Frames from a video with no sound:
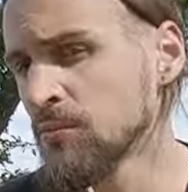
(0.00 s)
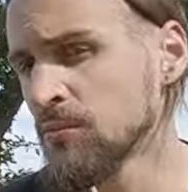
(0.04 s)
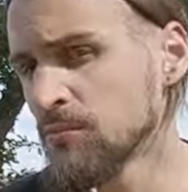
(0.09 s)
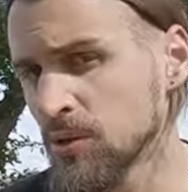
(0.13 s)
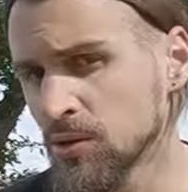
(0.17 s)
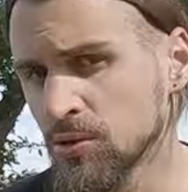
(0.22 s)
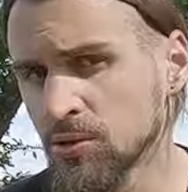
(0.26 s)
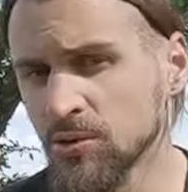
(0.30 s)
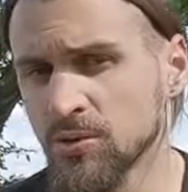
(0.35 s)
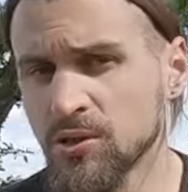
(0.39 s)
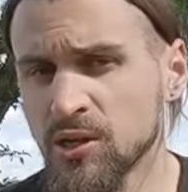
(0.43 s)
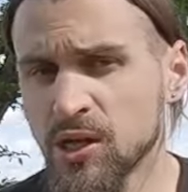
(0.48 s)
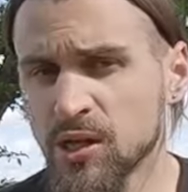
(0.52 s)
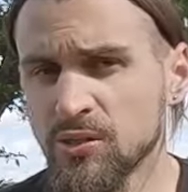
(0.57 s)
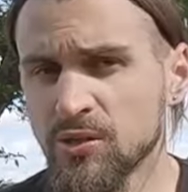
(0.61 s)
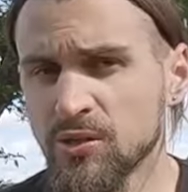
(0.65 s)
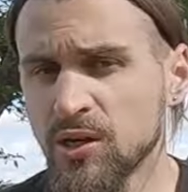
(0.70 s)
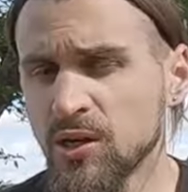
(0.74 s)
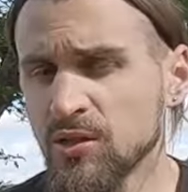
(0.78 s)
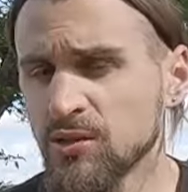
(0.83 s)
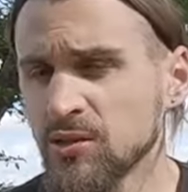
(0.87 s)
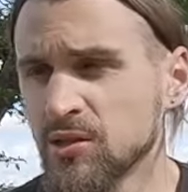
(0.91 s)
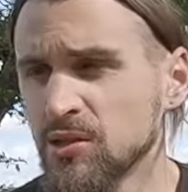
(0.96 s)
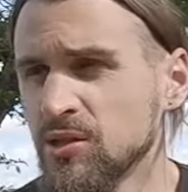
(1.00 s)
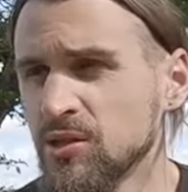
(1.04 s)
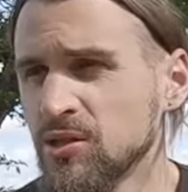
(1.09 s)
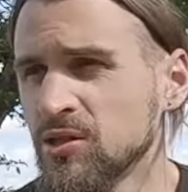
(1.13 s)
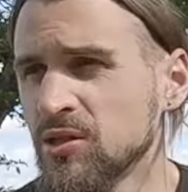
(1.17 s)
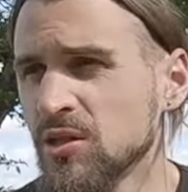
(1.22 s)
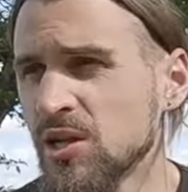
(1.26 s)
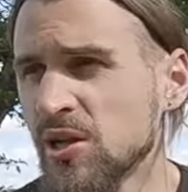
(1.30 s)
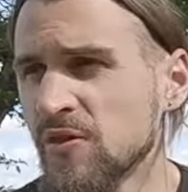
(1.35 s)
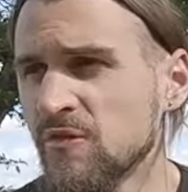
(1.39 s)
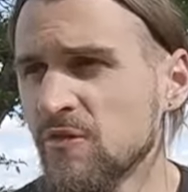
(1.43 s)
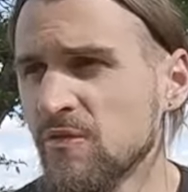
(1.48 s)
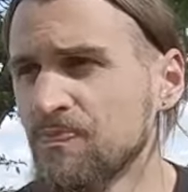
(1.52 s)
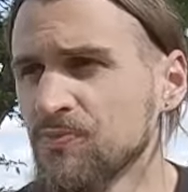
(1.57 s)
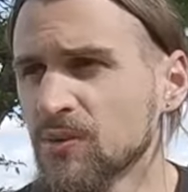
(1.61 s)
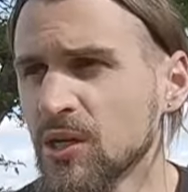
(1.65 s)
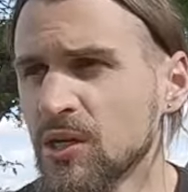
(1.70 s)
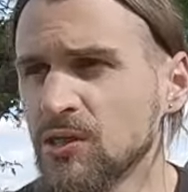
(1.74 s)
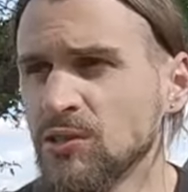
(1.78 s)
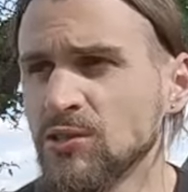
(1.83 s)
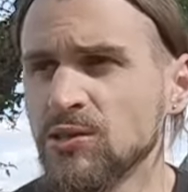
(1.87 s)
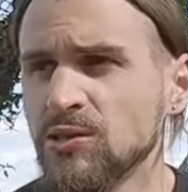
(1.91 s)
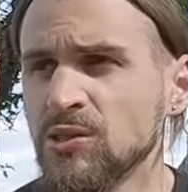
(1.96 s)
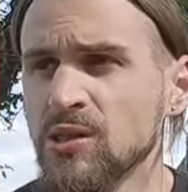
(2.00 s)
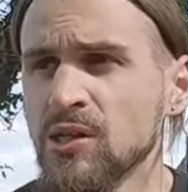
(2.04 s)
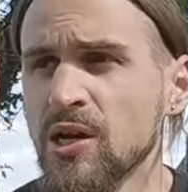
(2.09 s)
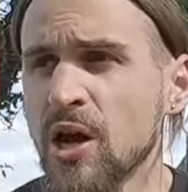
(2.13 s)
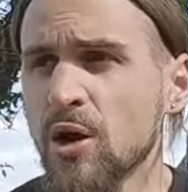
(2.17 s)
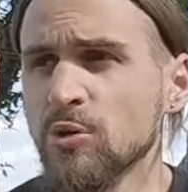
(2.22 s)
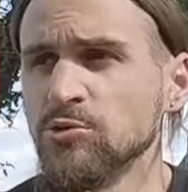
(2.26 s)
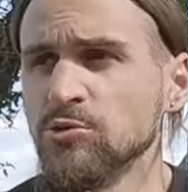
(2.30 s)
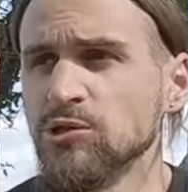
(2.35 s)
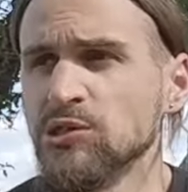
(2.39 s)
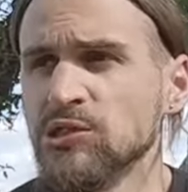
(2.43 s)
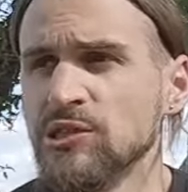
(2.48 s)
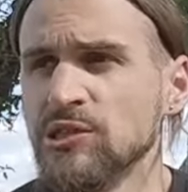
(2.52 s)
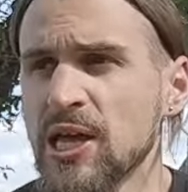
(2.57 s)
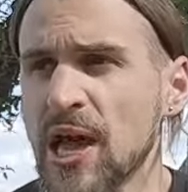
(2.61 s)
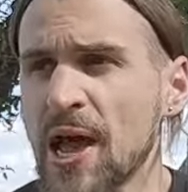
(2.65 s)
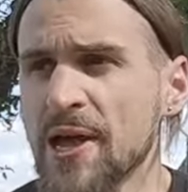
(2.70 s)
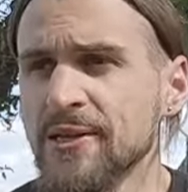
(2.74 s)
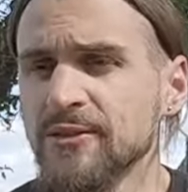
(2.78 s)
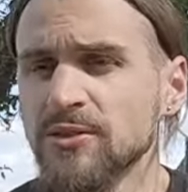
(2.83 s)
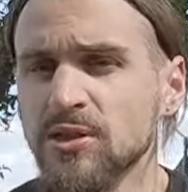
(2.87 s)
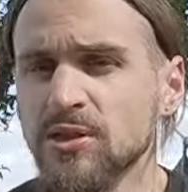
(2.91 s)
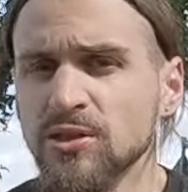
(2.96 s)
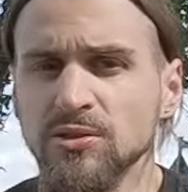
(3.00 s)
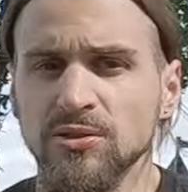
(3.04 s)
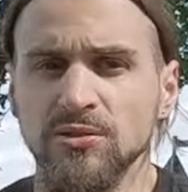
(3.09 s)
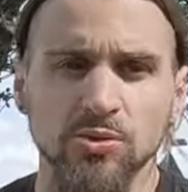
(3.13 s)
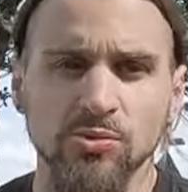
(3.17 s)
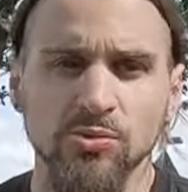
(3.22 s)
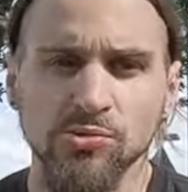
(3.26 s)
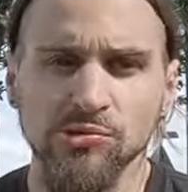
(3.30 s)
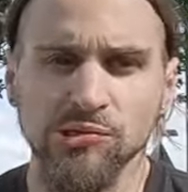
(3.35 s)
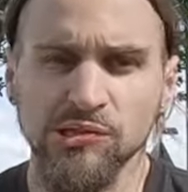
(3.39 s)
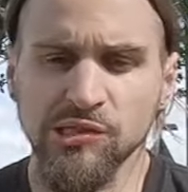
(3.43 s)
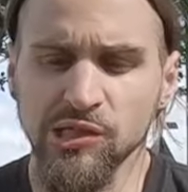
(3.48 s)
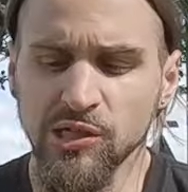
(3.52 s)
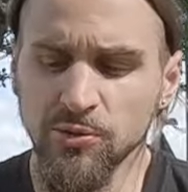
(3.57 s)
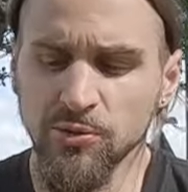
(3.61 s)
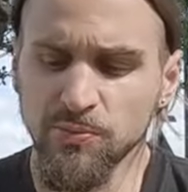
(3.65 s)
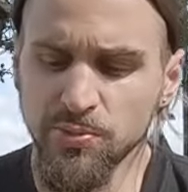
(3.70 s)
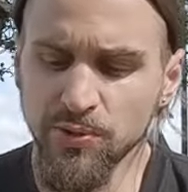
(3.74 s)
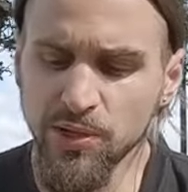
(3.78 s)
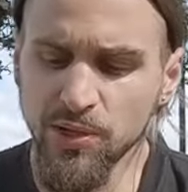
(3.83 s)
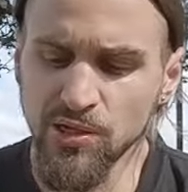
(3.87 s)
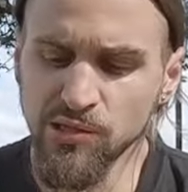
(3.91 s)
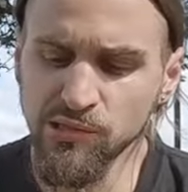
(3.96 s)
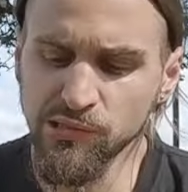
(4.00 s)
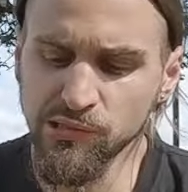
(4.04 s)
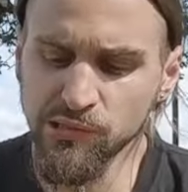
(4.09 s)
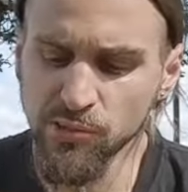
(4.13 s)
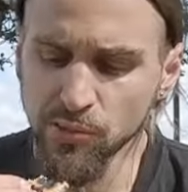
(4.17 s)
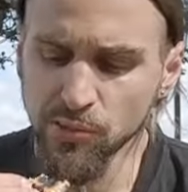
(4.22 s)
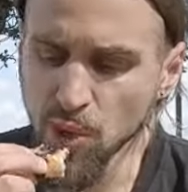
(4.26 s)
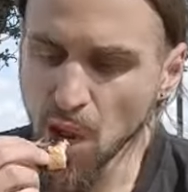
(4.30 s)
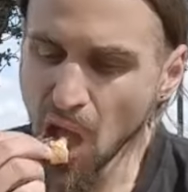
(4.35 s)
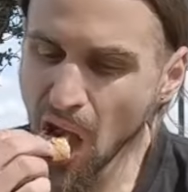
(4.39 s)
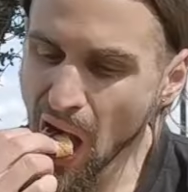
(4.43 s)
but on the other hand, I didn't have anything outstanding to sing praise to.